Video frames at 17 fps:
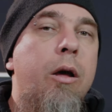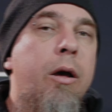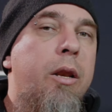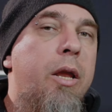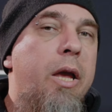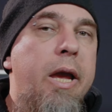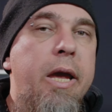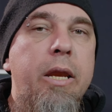
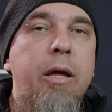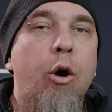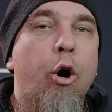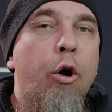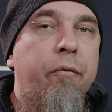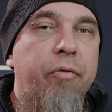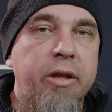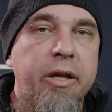learn any
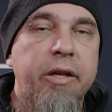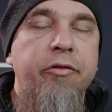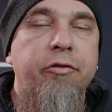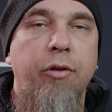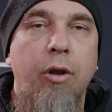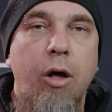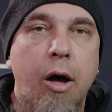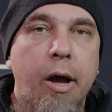of
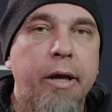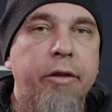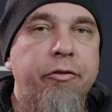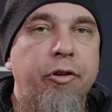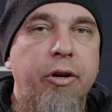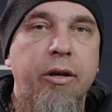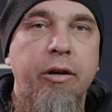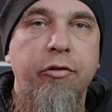these
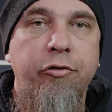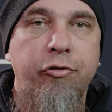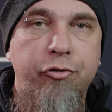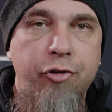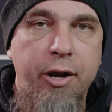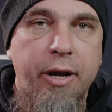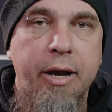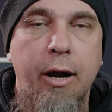lines, you can
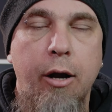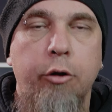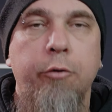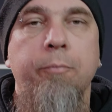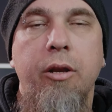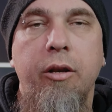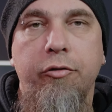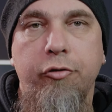just check
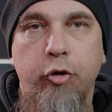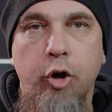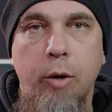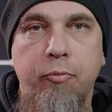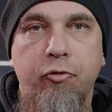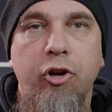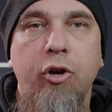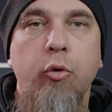out the
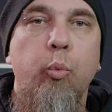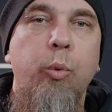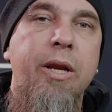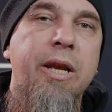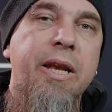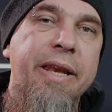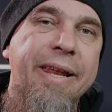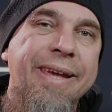description.
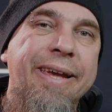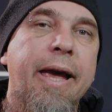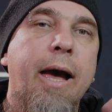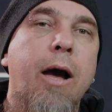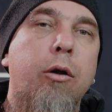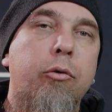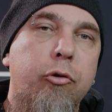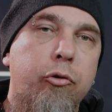We link
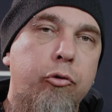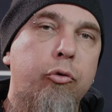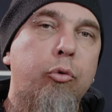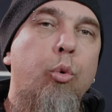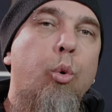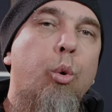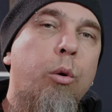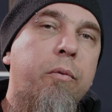out
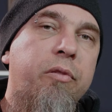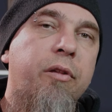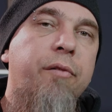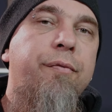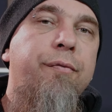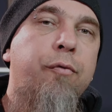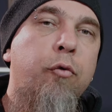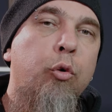to all of the
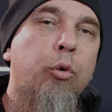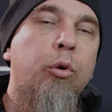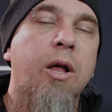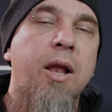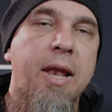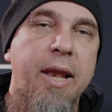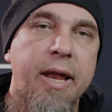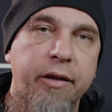full
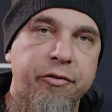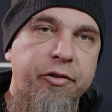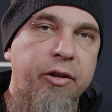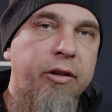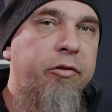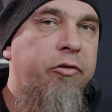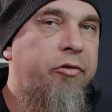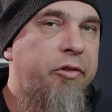
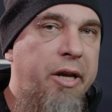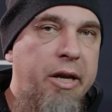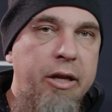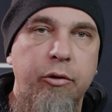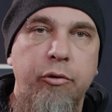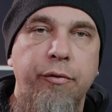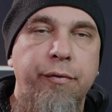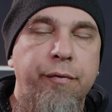lessons,
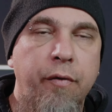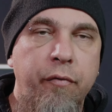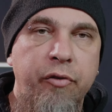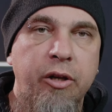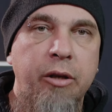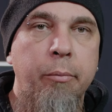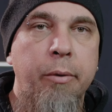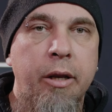10 to
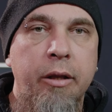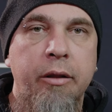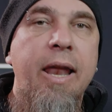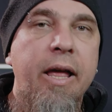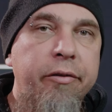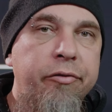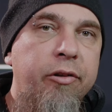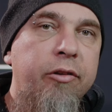15 minute
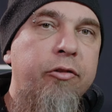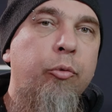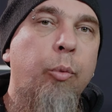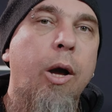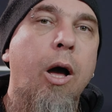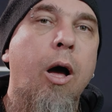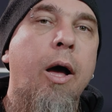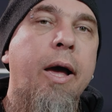lessons
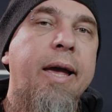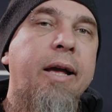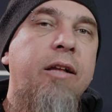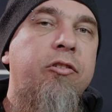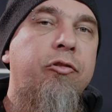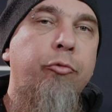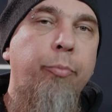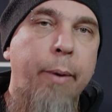where I
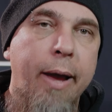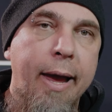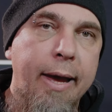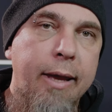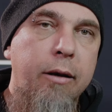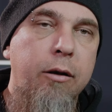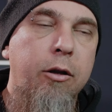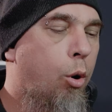
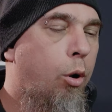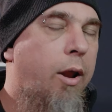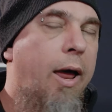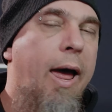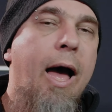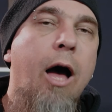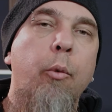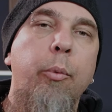expand on
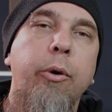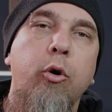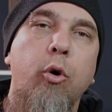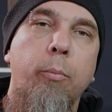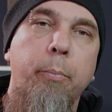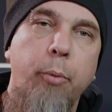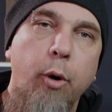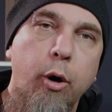how we
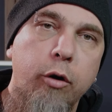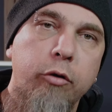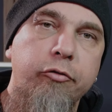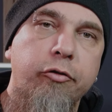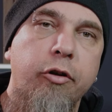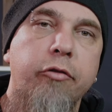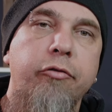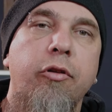
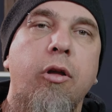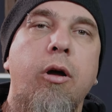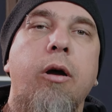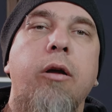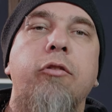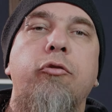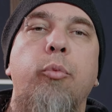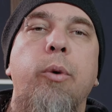compose those
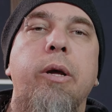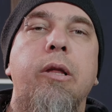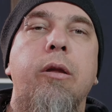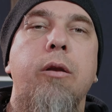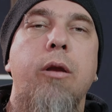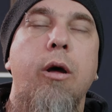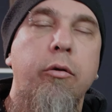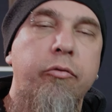lines, where
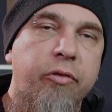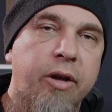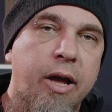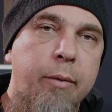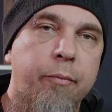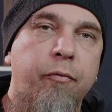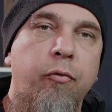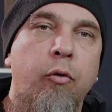the notes
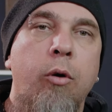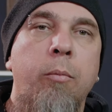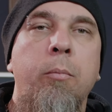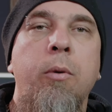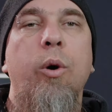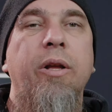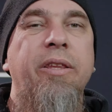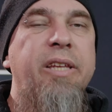came
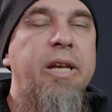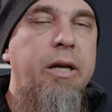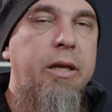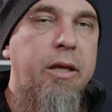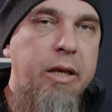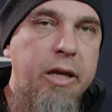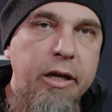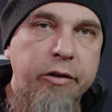from, what
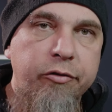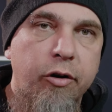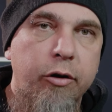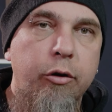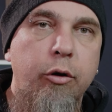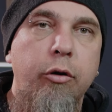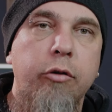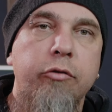techniques
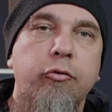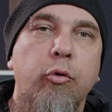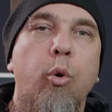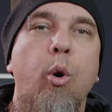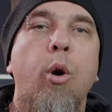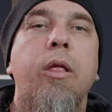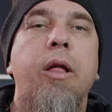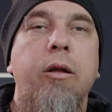are used,
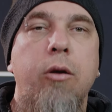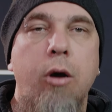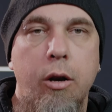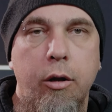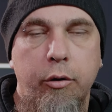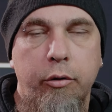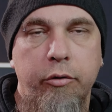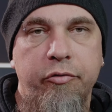all of that
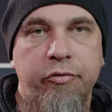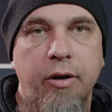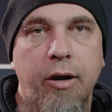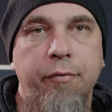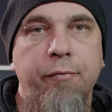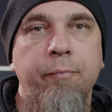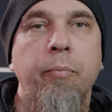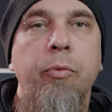kind of good
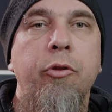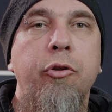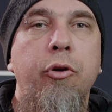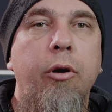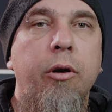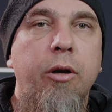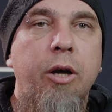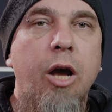stuff
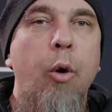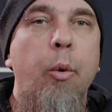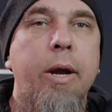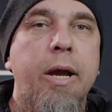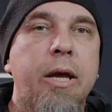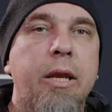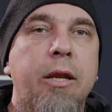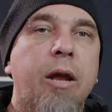you can go
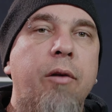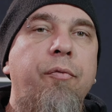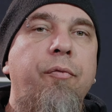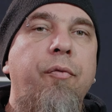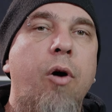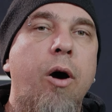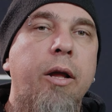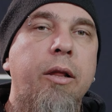ahead and
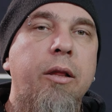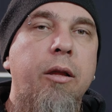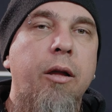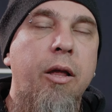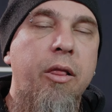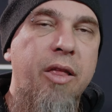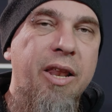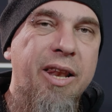find
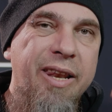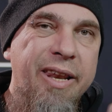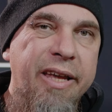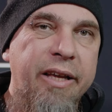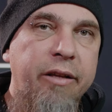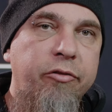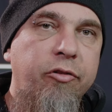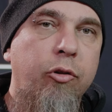the
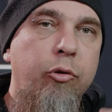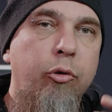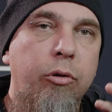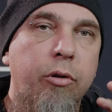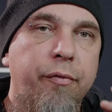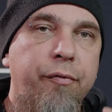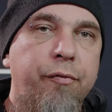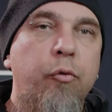links to
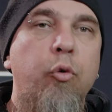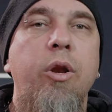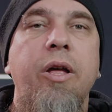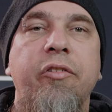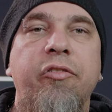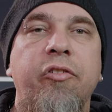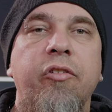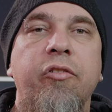the full
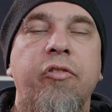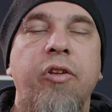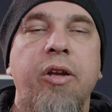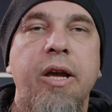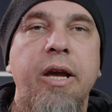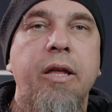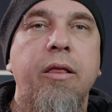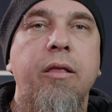lessons
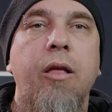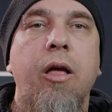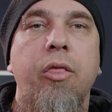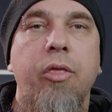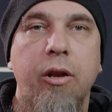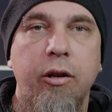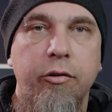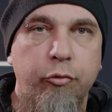in
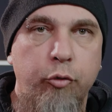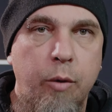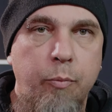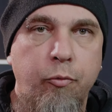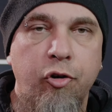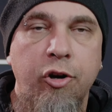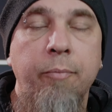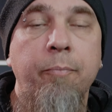the
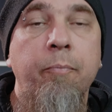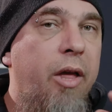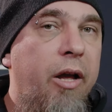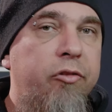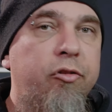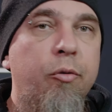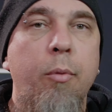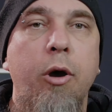description.
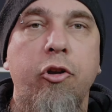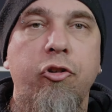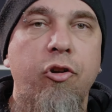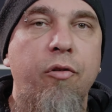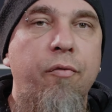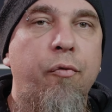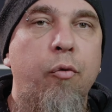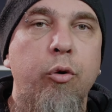Thanks so much
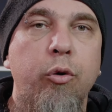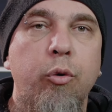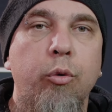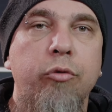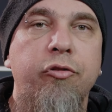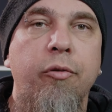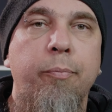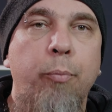for
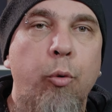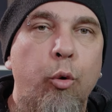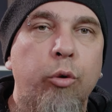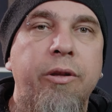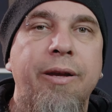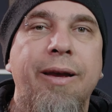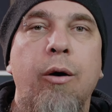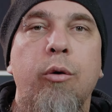your
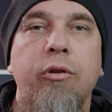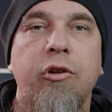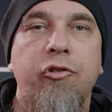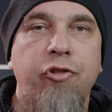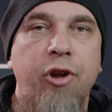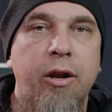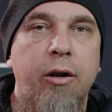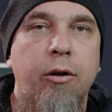support here on the
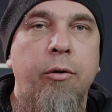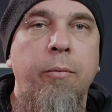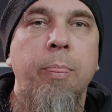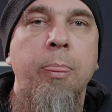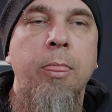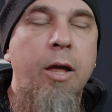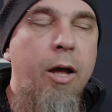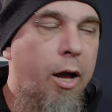channel.
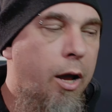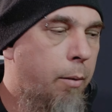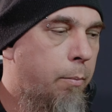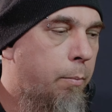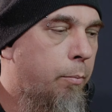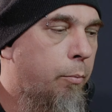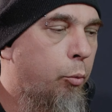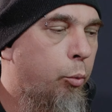
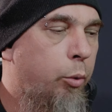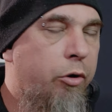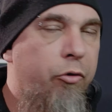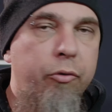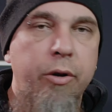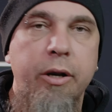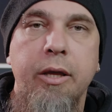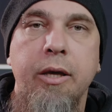Um, we
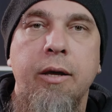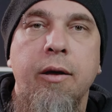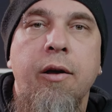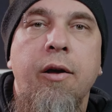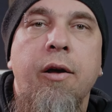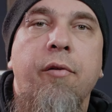really